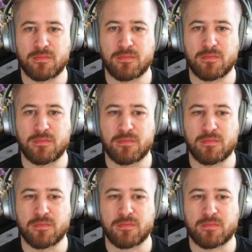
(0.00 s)

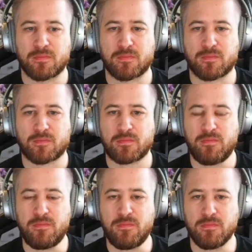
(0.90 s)

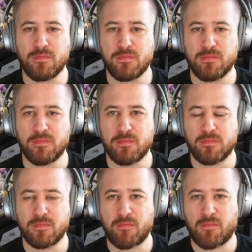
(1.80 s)

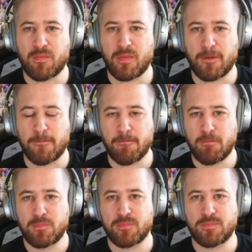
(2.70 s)

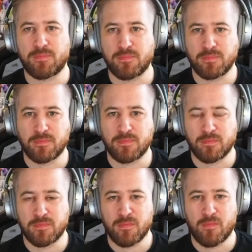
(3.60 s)

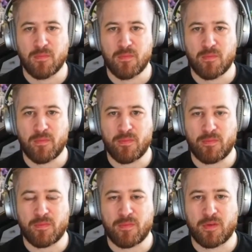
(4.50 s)

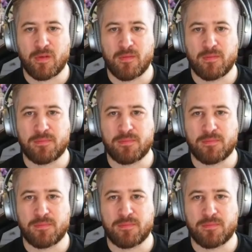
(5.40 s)
This person isn't speaking.